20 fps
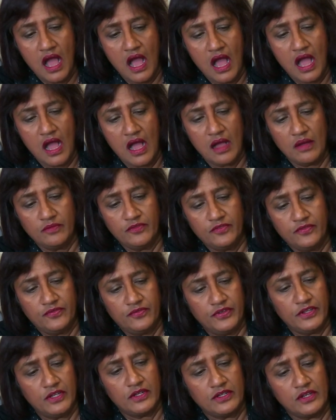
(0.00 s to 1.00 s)

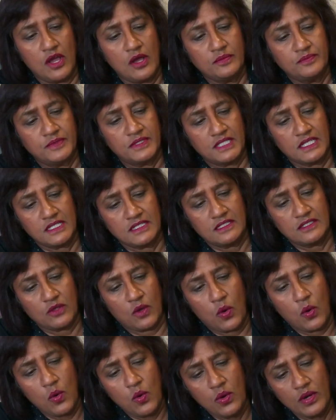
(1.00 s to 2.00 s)
Phalaenopsis
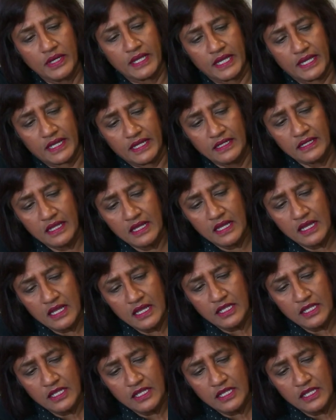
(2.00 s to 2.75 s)
orchid